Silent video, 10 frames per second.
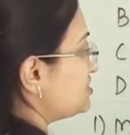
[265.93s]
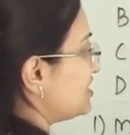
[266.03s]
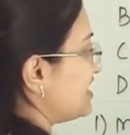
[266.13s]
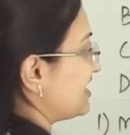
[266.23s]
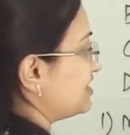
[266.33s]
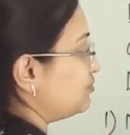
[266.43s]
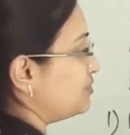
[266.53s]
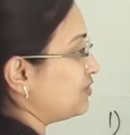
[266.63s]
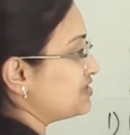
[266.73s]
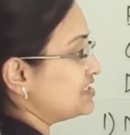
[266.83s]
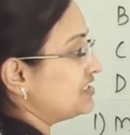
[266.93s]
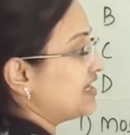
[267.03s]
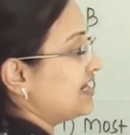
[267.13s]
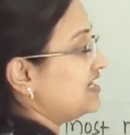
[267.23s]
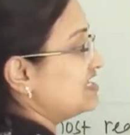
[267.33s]
reactive because it
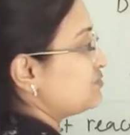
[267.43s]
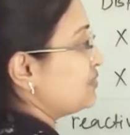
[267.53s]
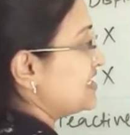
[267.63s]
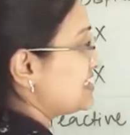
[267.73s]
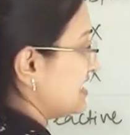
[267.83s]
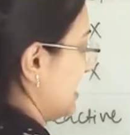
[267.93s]
can displace